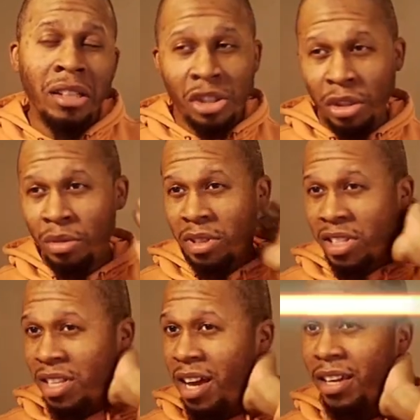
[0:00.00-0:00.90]
June
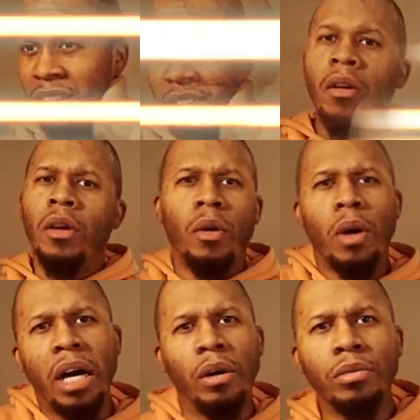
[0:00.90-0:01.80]
2nd.
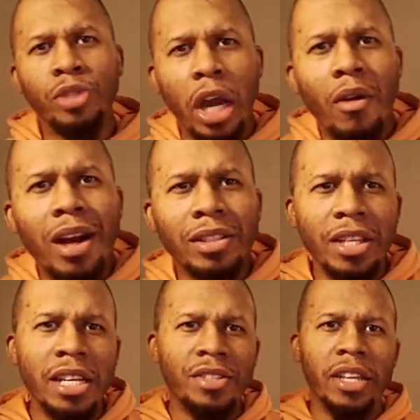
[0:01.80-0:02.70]
J Rocc
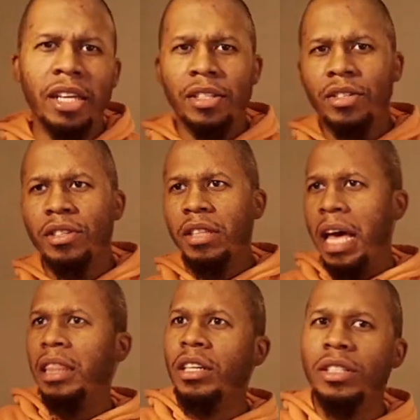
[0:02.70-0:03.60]
says this.
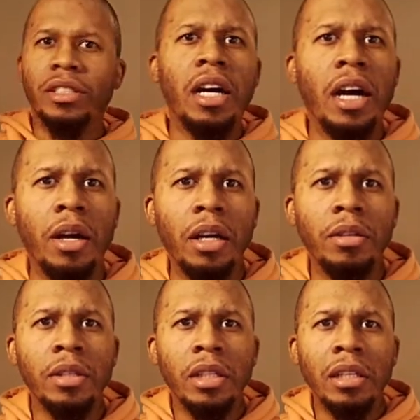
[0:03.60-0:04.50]
That looks uh,
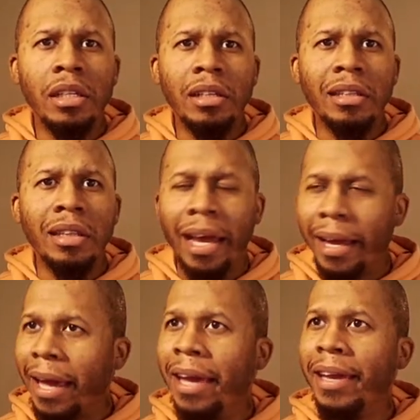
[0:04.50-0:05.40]
like
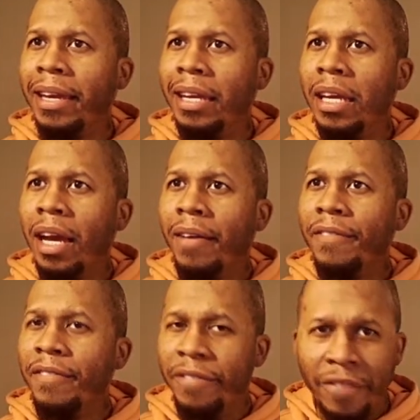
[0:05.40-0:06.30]
a
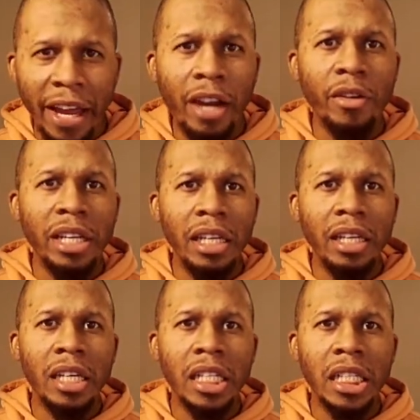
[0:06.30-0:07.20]
very,
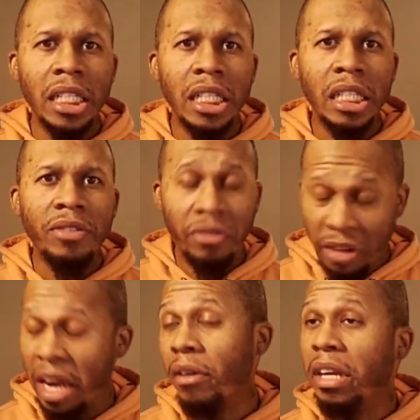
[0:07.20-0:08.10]

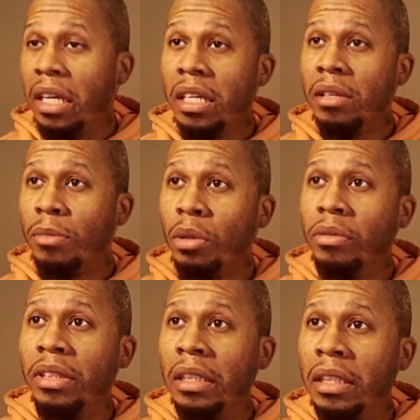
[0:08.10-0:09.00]
very good movie.